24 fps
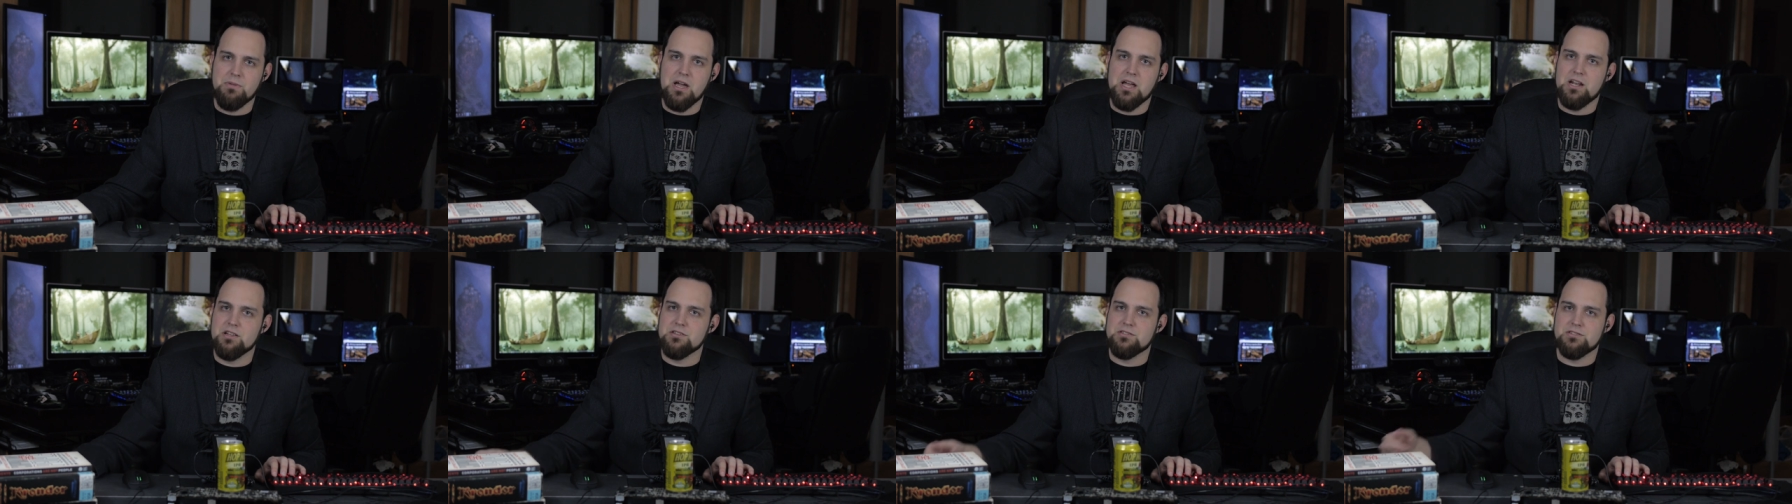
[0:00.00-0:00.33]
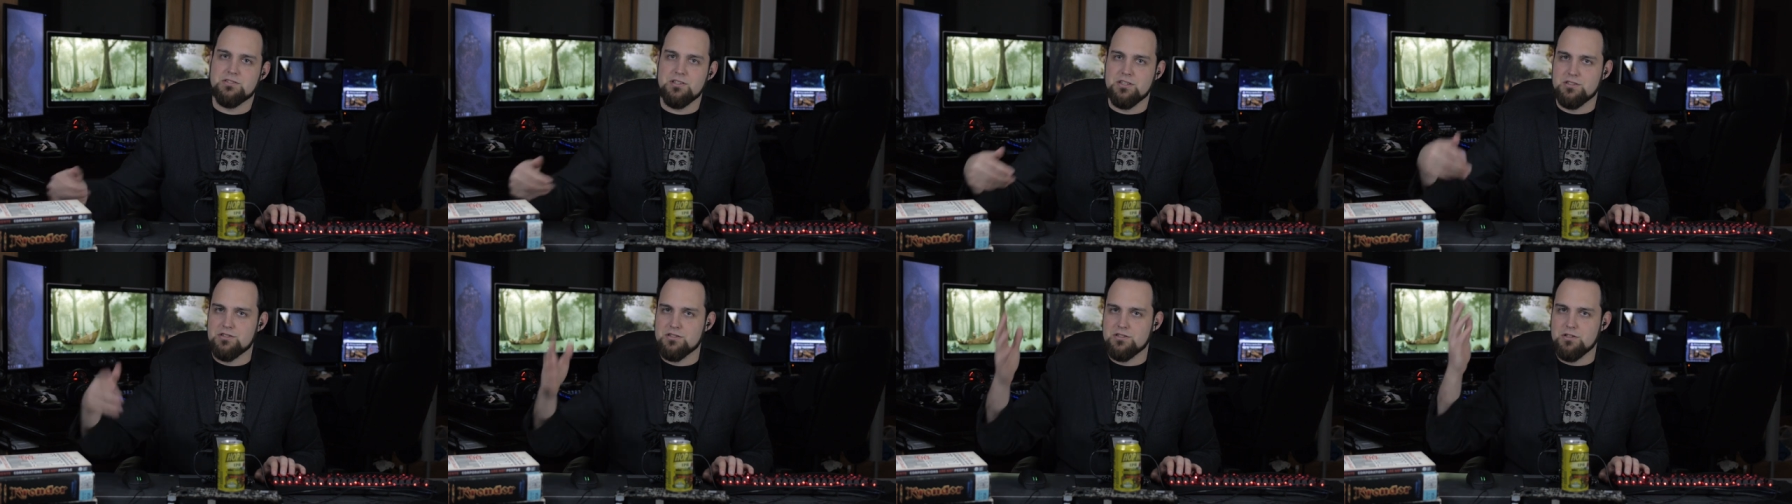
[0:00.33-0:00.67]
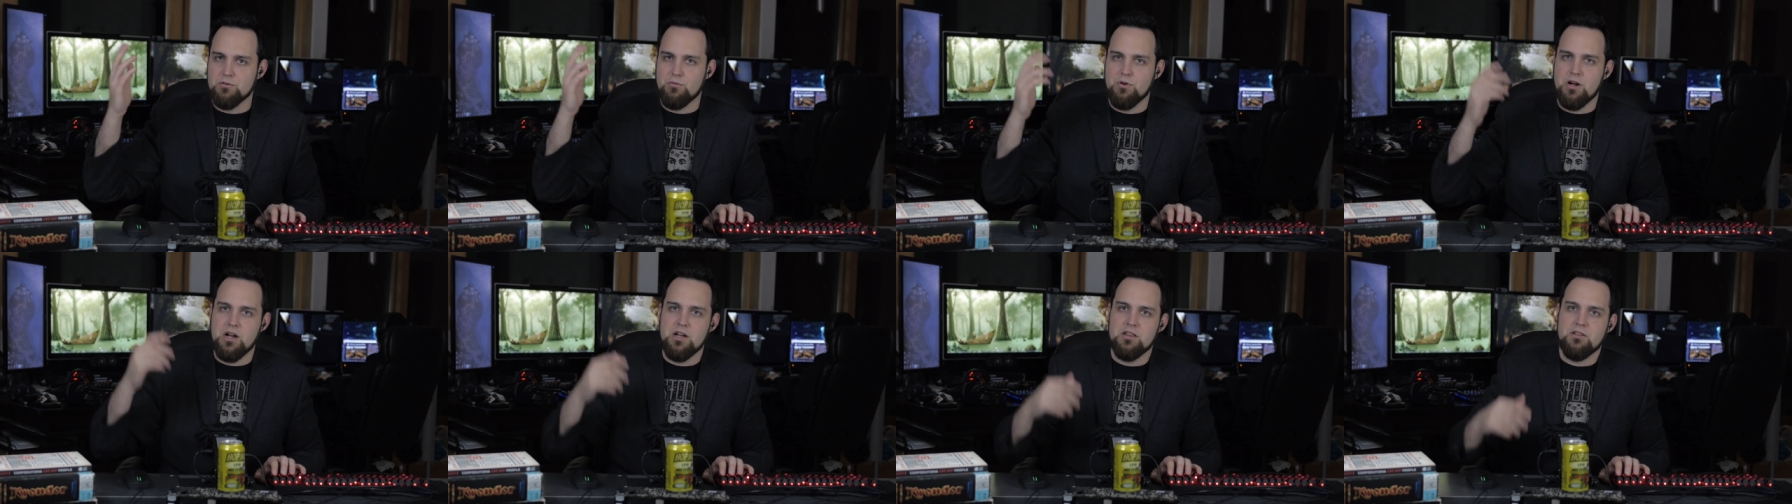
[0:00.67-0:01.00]
"Man, it's it's
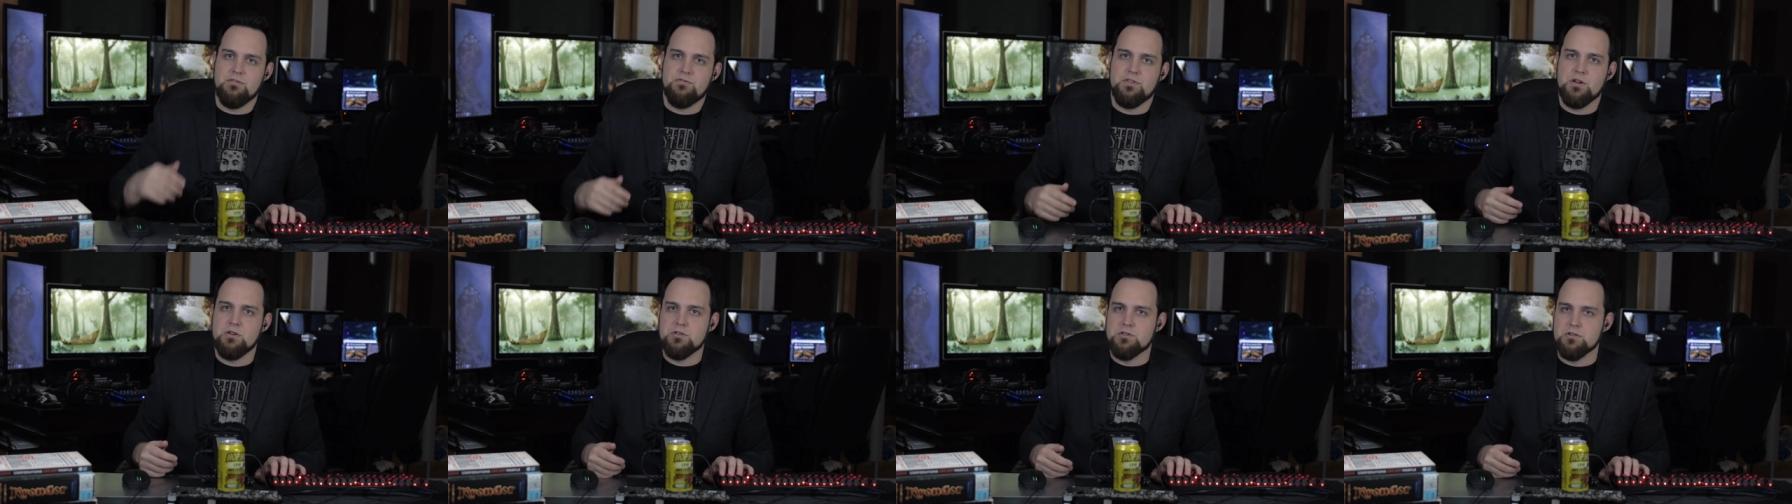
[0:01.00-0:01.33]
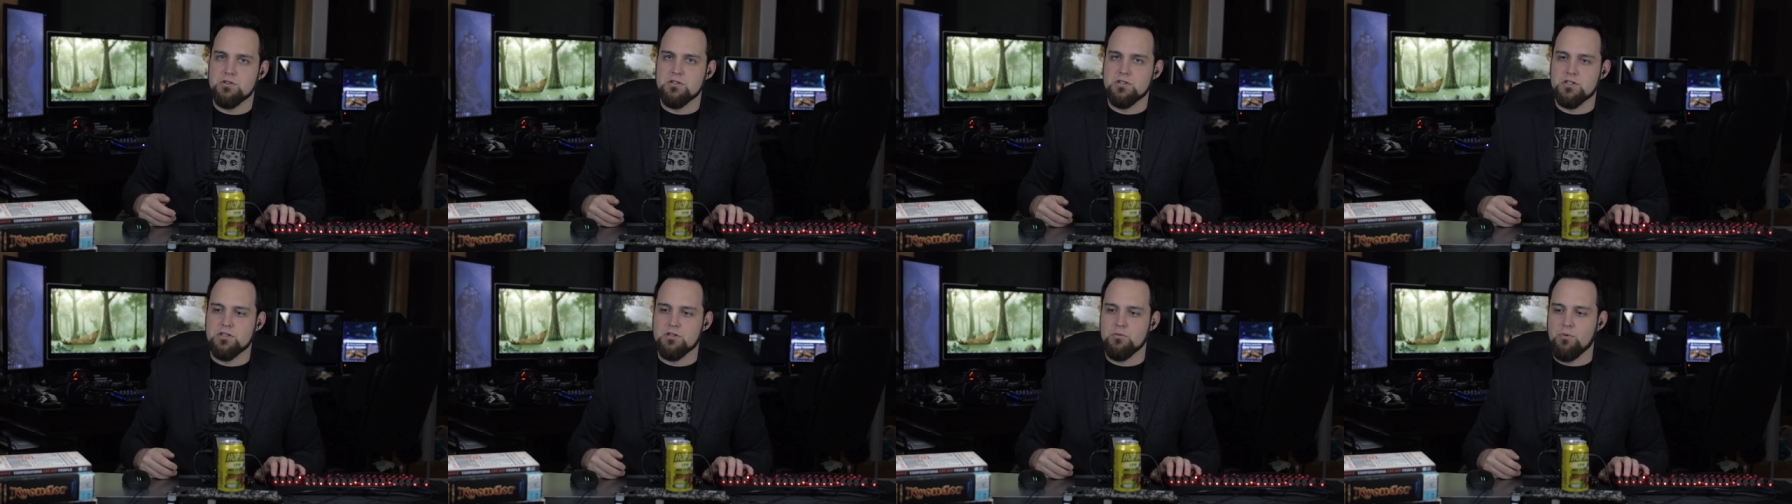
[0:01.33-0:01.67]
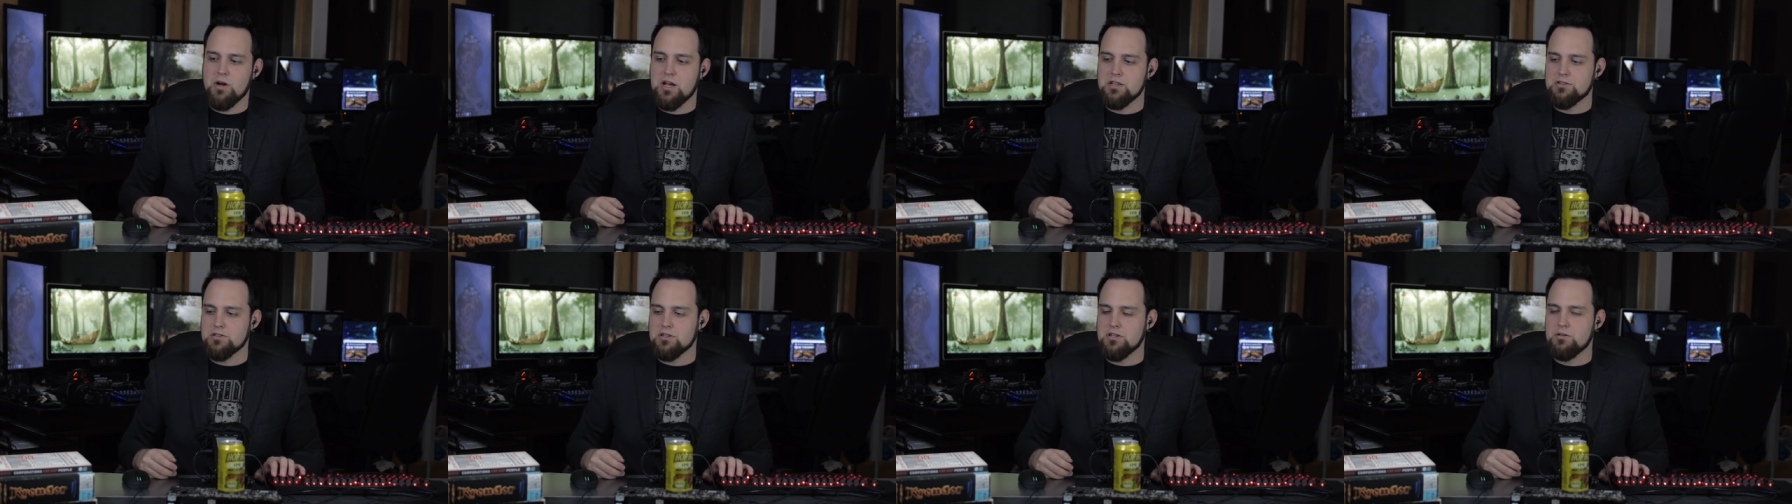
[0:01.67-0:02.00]
the way of the future. It's the
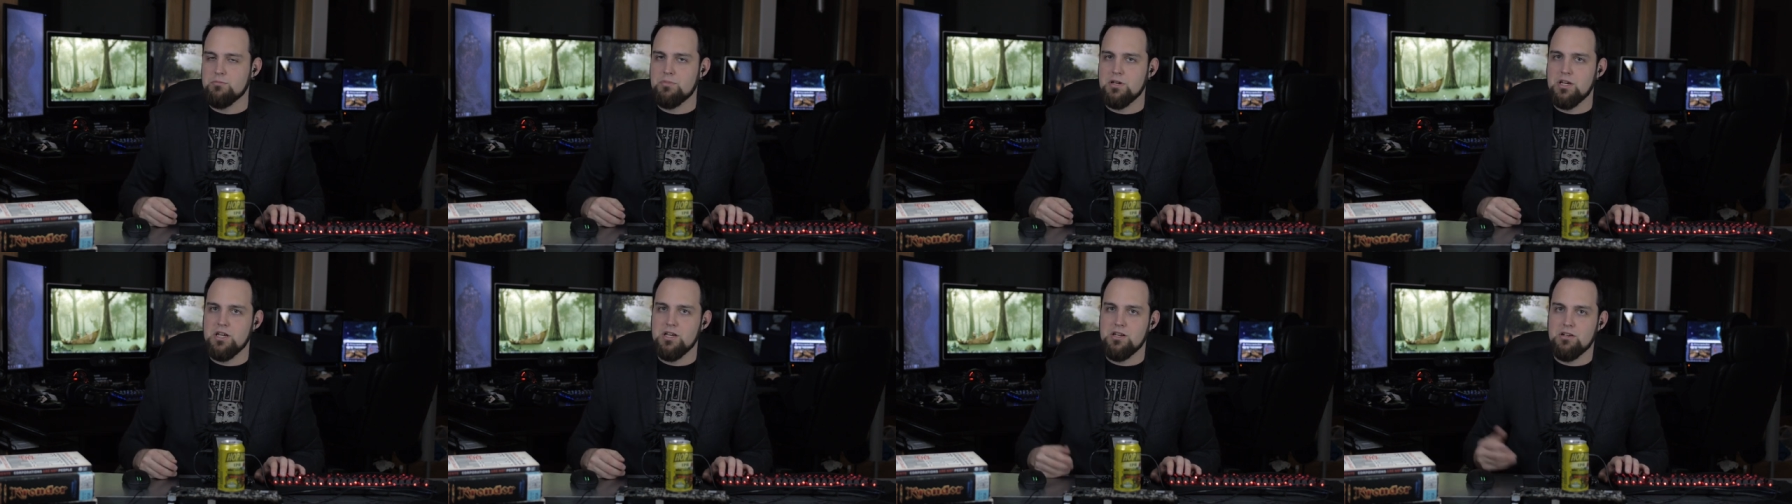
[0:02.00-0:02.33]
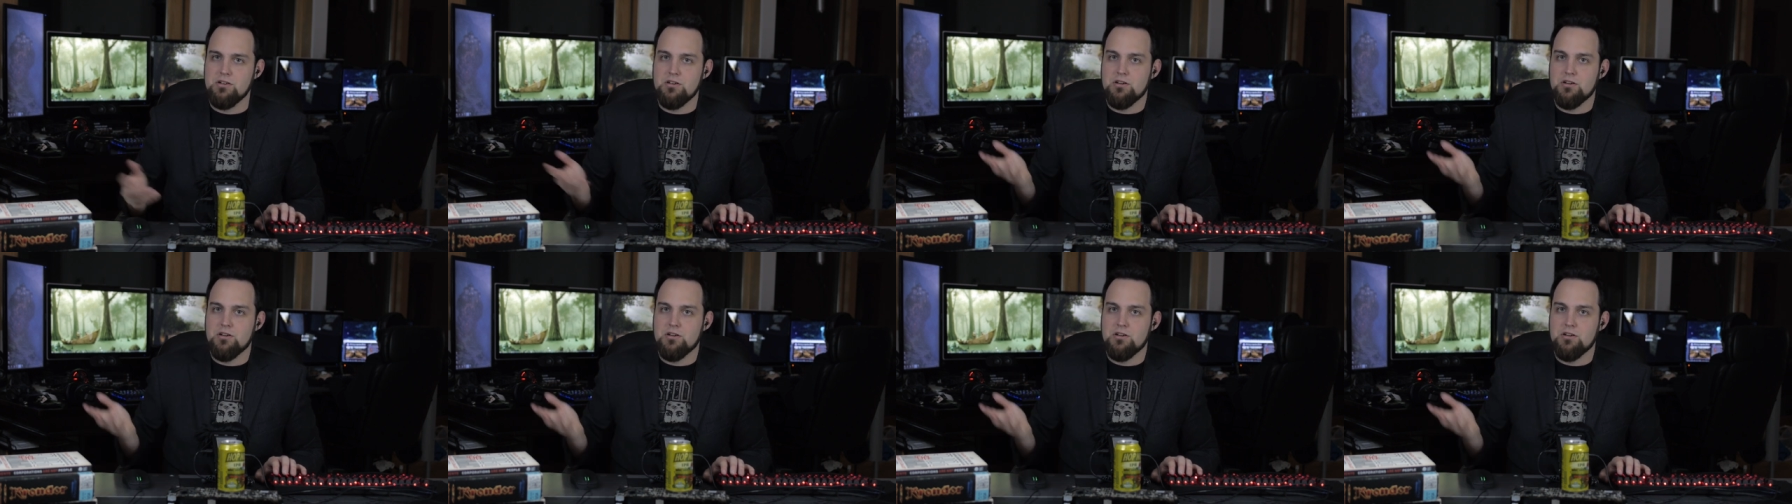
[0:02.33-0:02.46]
way it's going to be.